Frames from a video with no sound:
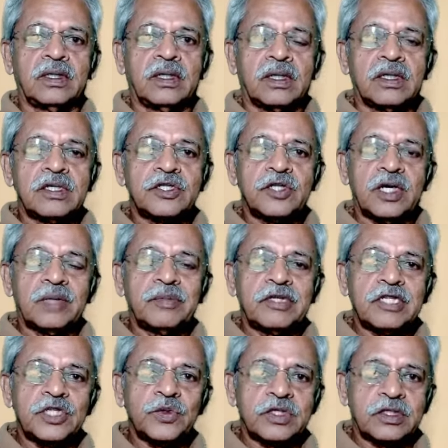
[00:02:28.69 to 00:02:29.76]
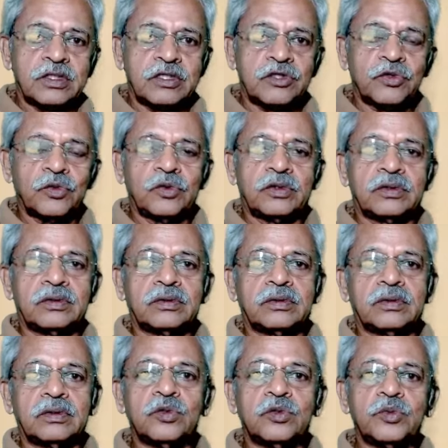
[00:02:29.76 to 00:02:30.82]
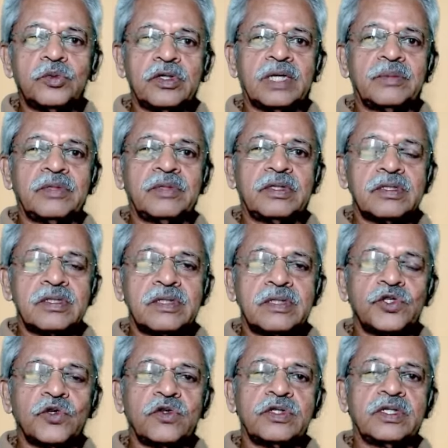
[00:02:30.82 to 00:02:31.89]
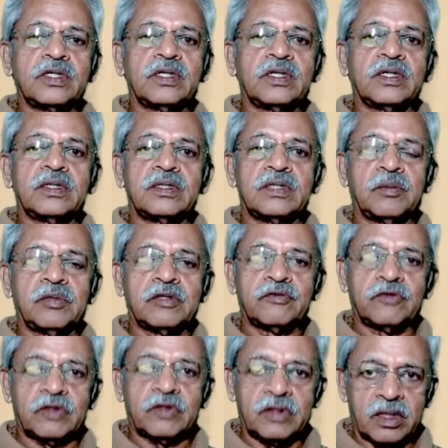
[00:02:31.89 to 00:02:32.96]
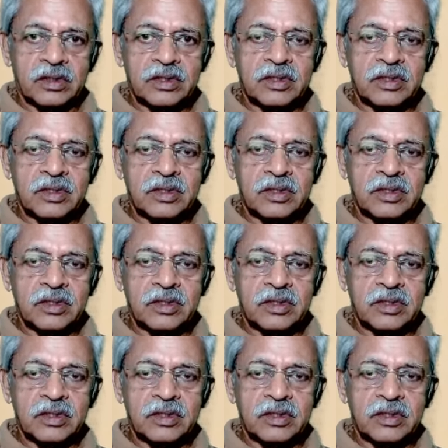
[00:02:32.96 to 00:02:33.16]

His diabetes was controlled. No more diabetes. He was not taking any tablet for that.